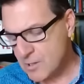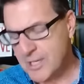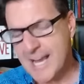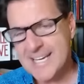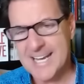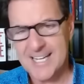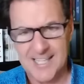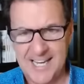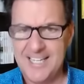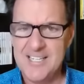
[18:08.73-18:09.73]
Look, I get
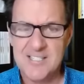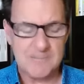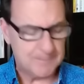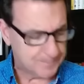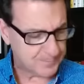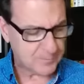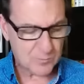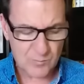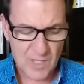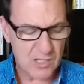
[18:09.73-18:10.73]
it, ladies.
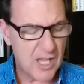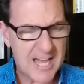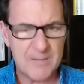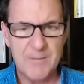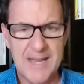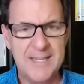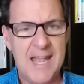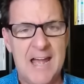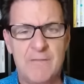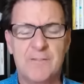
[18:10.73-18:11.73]
A lot of men
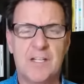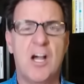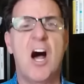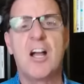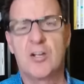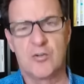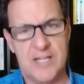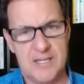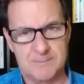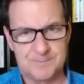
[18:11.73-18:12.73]
have
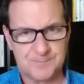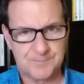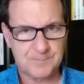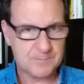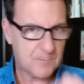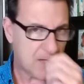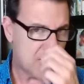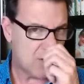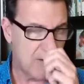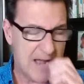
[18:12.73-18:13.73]
concrete
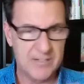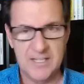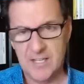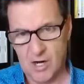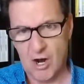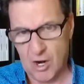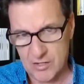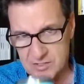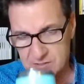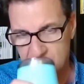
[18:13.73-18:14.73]
surrounding their
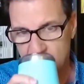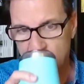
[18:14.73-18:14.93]
heart.